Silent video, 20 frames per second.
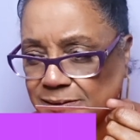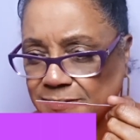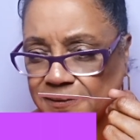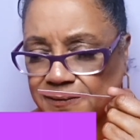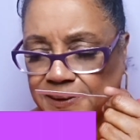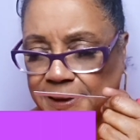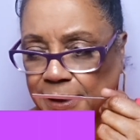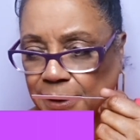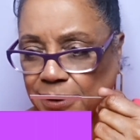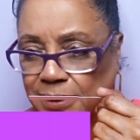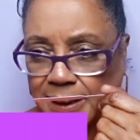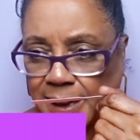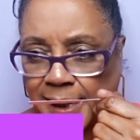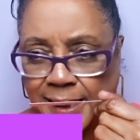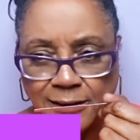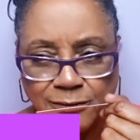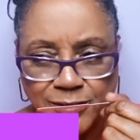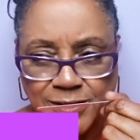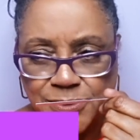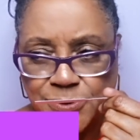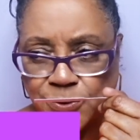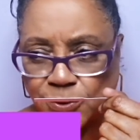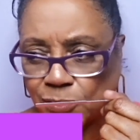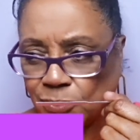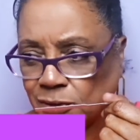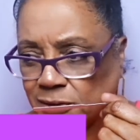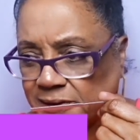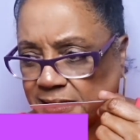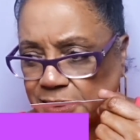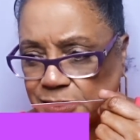of like iris or
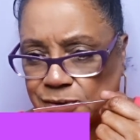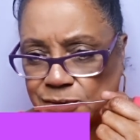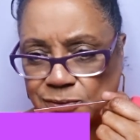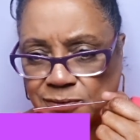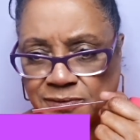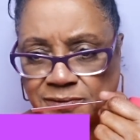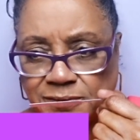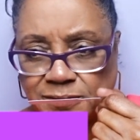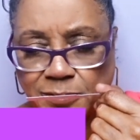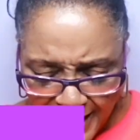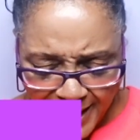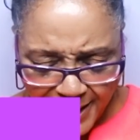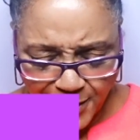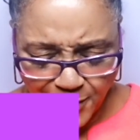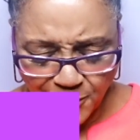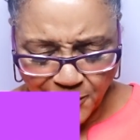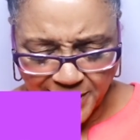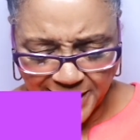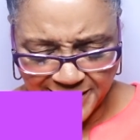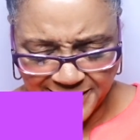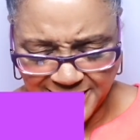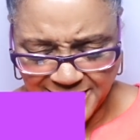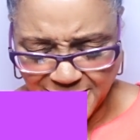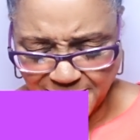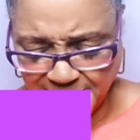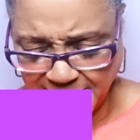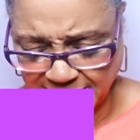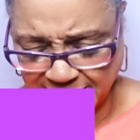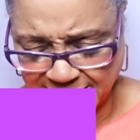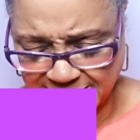orris or... I don't know what I think
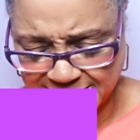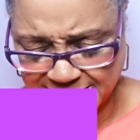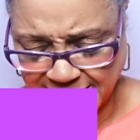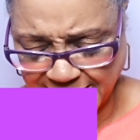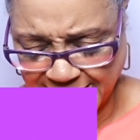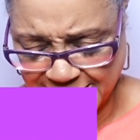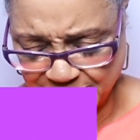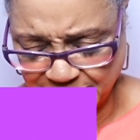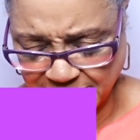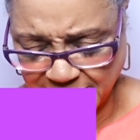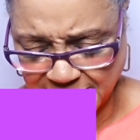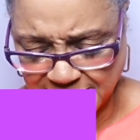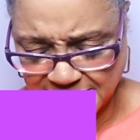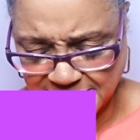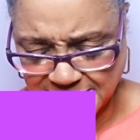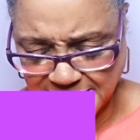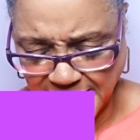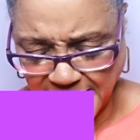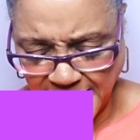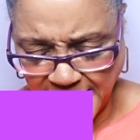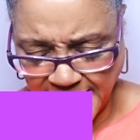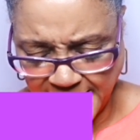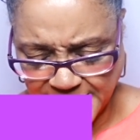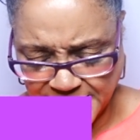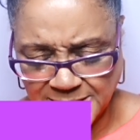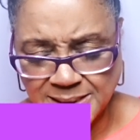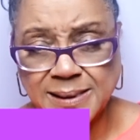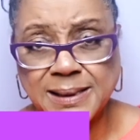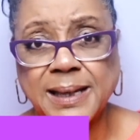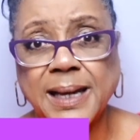about this, guys, because I
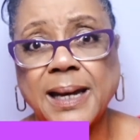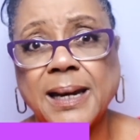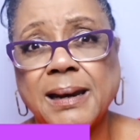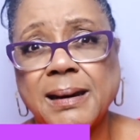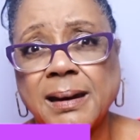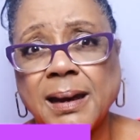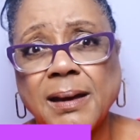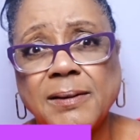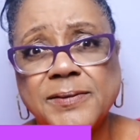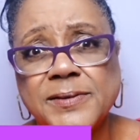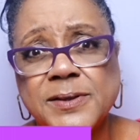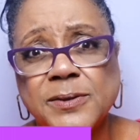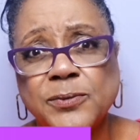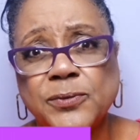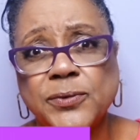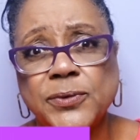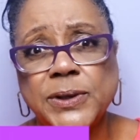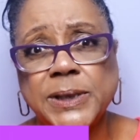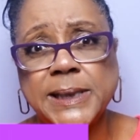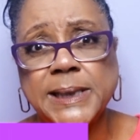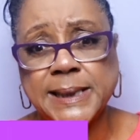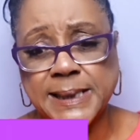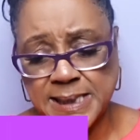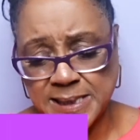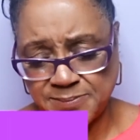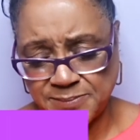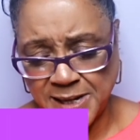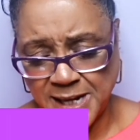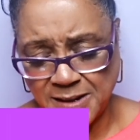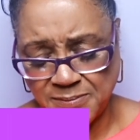didn't get enough to
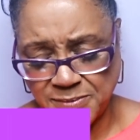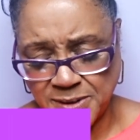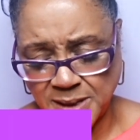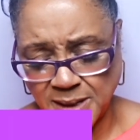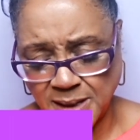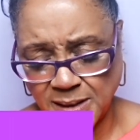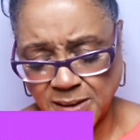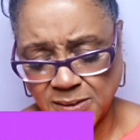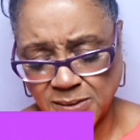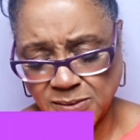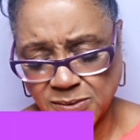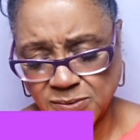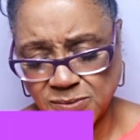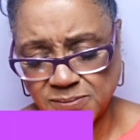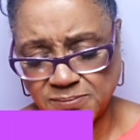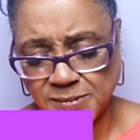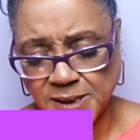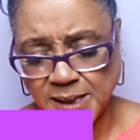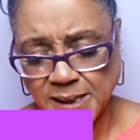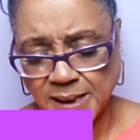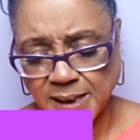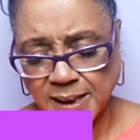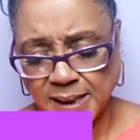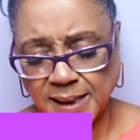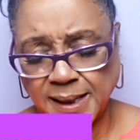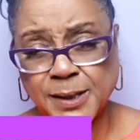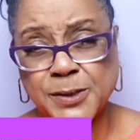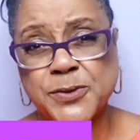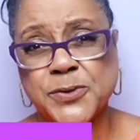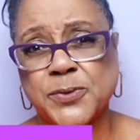really make me go,
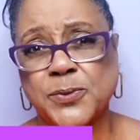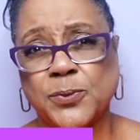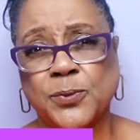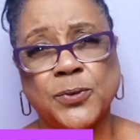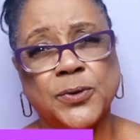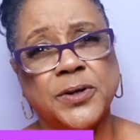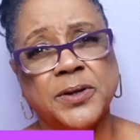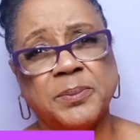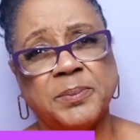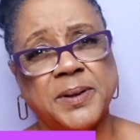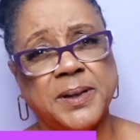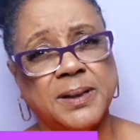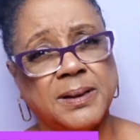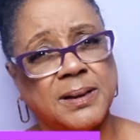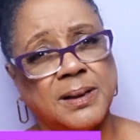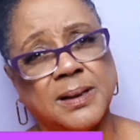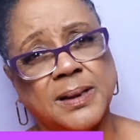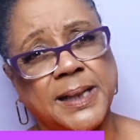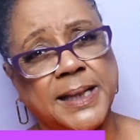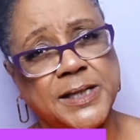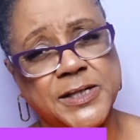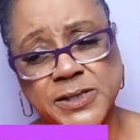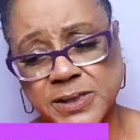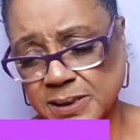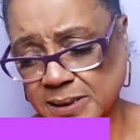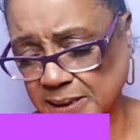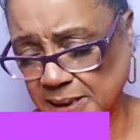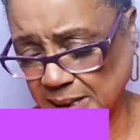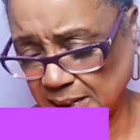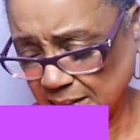it's worth being in the
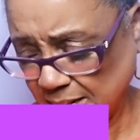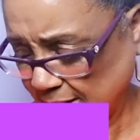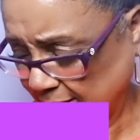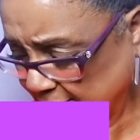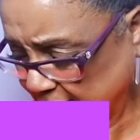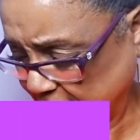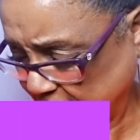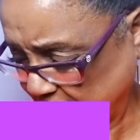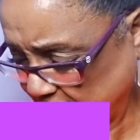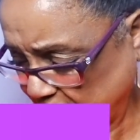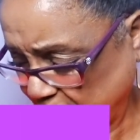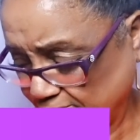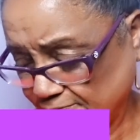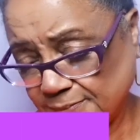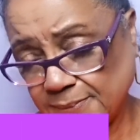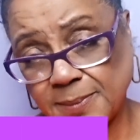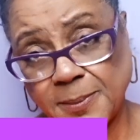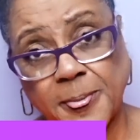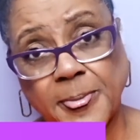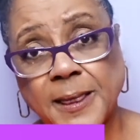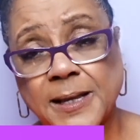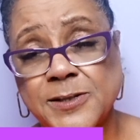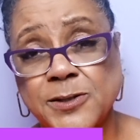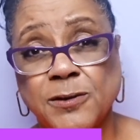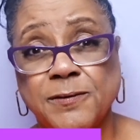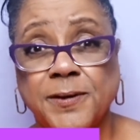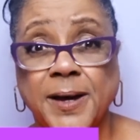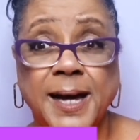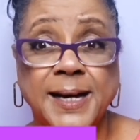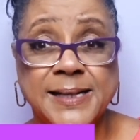collection. So
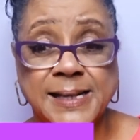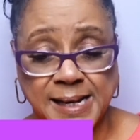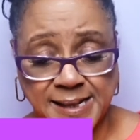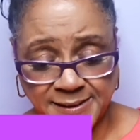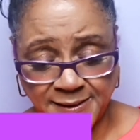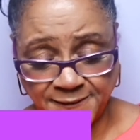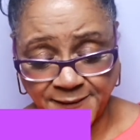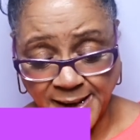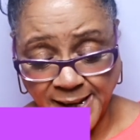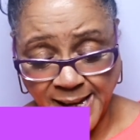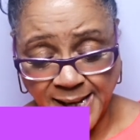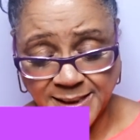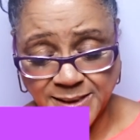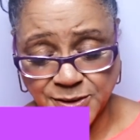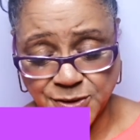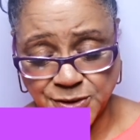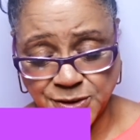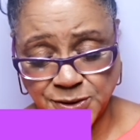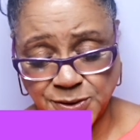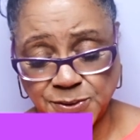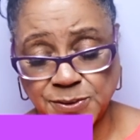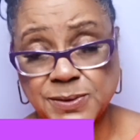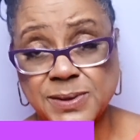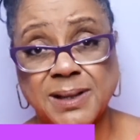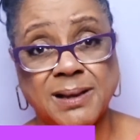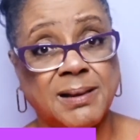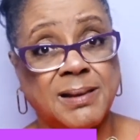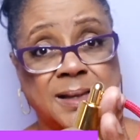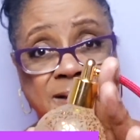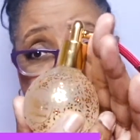if I had to choose,
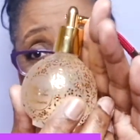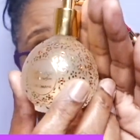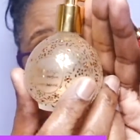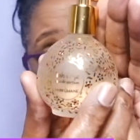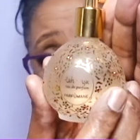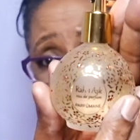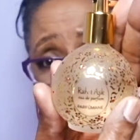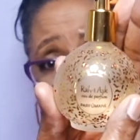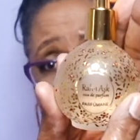this wouldn't